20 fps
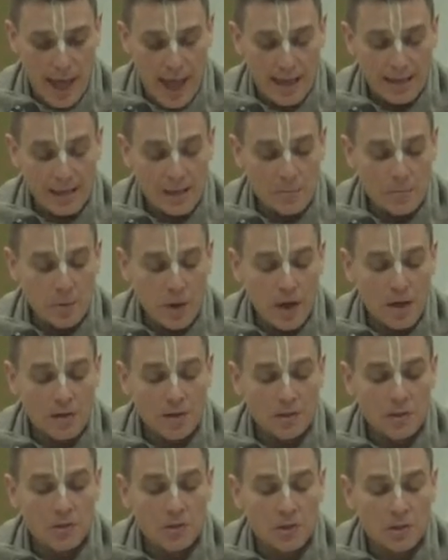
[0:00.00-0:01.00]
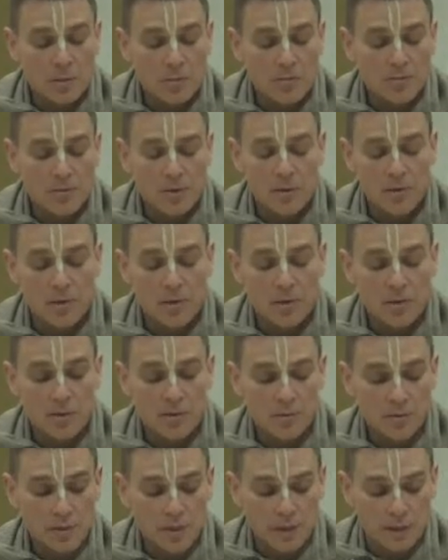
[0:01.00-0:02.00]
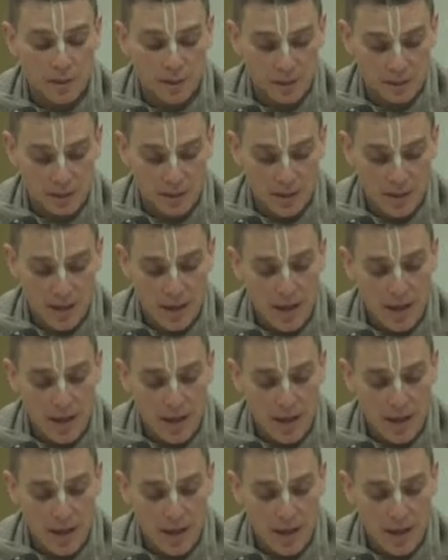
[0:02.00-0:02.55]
and he punished him very severely.